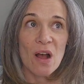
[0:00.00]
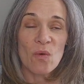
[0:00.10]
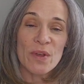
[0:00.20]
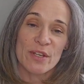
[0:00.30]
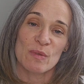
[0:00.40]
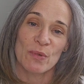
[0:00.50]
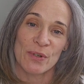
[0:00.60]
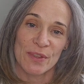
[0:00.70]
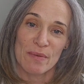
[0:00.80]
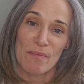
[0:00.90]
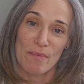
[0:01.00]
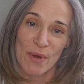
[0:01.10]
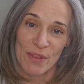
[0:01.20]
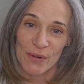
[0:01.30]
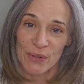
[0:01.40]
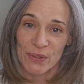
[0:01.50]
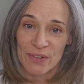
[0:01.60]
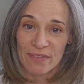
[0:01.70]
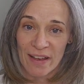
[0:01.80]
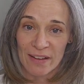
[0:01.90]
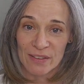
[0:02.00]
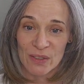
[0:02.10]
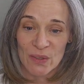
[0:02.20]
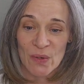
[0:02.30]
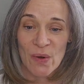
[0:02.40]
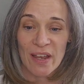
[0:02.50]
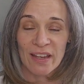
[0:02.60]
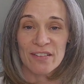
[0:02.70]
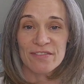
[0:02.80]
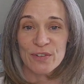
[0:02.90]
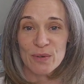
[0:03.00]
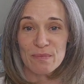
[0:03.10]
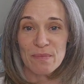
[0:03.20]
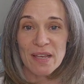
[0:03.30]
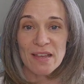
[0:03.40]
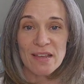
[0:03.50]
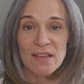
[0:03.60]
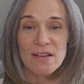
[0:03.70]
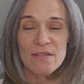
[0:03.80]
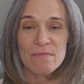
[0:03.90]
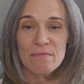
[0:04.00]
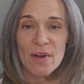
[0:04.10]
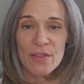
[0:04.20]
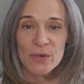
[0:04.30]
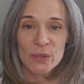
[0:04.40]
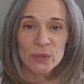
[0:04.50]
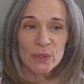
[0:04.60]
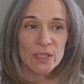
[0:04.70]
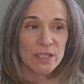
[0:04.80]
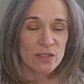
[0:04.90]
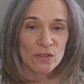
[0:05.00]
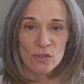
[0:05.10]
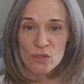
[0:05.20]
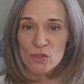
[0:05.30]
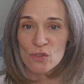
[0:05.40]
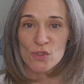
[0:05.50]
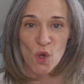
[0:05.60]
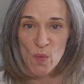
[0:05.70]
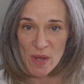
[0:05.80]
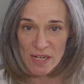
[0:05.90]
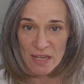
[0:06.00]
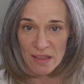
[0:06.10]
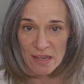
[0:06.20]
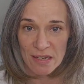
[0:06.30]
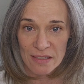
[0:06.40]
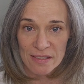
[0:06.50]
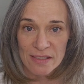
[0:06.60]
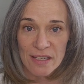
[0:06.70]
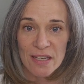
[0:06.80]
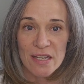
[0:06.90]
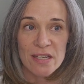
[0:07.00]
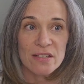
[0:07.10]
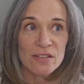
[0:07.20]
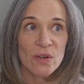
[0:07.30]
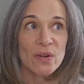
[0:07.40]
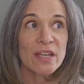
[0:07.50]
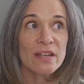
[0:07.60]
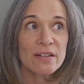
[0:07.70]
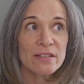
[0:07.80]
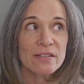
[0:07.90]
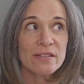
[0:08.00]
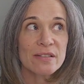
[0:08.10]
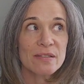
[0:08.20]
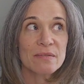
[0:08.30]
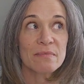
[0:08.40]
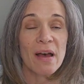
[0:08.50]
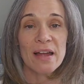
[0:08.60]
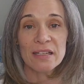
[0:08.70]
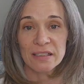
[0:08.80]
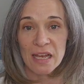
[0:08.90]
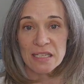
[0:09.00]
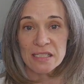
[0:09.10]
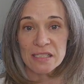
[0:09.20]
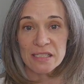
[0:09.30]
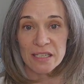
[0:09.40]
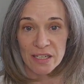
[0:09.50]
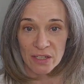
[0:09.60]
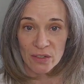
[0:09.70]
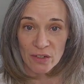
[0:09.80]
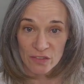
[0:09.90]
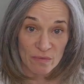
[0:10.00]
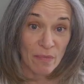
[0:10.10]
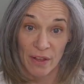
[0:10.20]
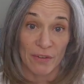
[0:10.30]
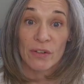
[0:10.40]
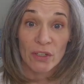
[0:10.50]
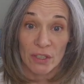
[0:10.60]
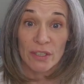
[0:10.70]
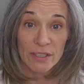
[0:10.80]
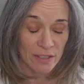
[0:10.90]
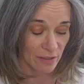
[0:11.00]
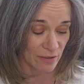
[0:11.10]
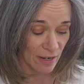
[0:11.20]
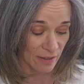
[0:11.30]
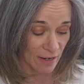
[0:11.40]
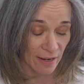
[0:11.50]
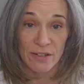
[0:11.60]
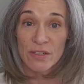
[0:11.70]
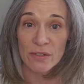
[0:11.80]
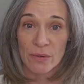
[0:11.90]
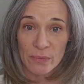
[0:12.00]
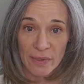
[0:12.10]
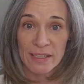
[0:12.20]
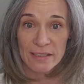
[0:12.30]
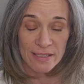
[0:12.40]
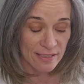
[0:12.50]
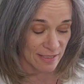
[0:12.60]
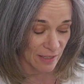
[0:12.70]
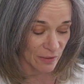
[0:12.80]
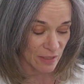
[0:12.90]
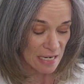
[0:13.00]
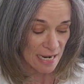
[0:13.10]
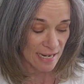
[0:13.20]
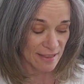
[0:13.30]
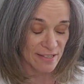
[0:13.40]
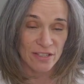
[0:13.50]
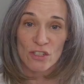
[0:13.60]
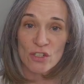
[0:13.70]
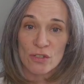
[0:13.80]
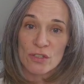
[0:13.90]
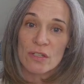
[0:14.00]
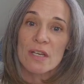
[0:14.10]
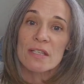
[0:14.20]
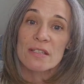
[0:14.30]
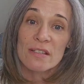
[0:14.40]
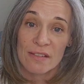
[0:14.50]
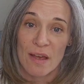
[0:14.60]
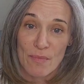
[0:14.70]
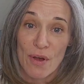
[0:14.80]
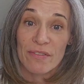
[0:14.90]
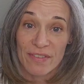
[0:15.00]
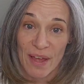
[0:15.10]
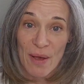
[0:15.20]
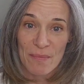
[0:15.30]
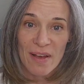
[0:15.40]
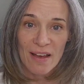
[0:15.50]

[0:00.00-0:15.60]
we explored the motherhood value. And for me, motherhood is so many things. So here's my list here of motherhood. Okay, I had to write this down, and this is just some of them.